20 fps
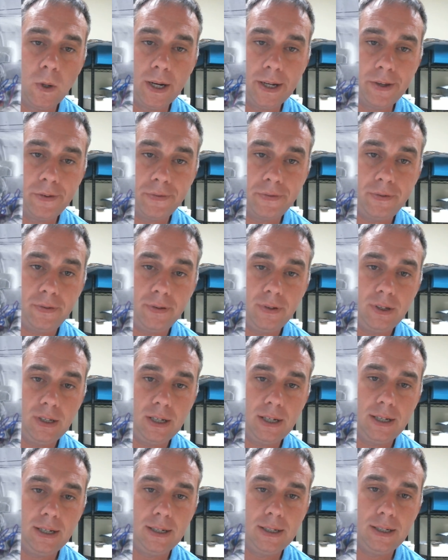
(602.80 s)
wife
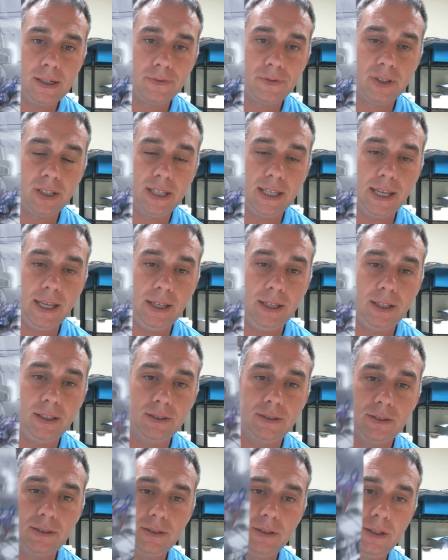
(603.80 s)
uh, from the
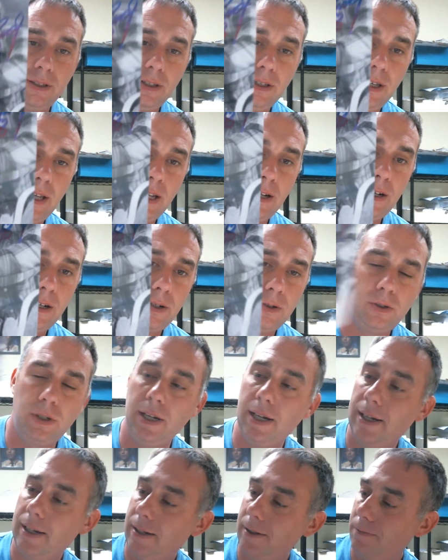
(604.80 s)
Yankees. You
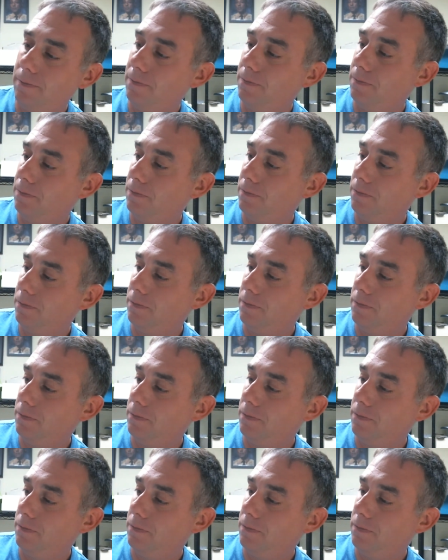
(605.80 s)
know, um,